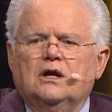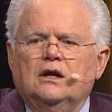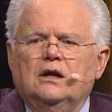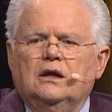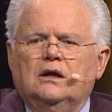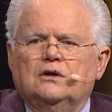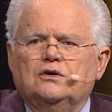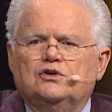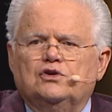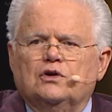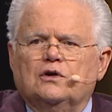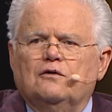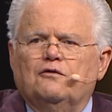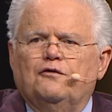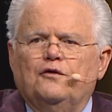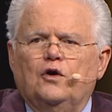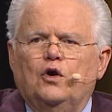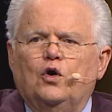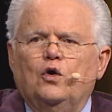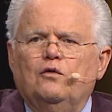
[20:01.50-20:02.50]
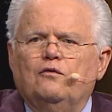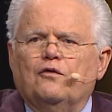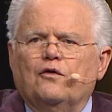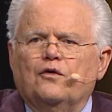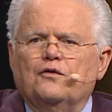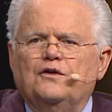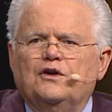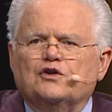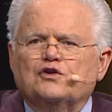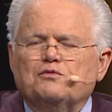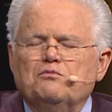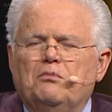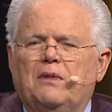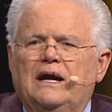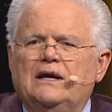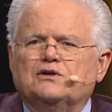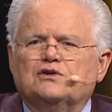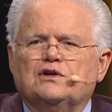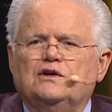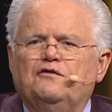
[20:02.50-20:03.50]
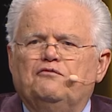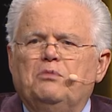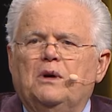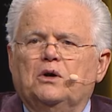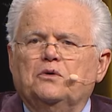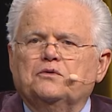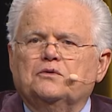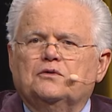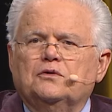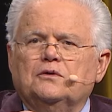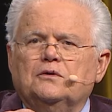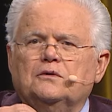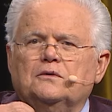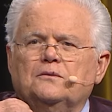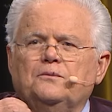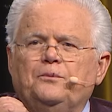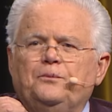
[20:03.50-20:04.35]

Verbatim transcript: handkerchief over this massive mountain.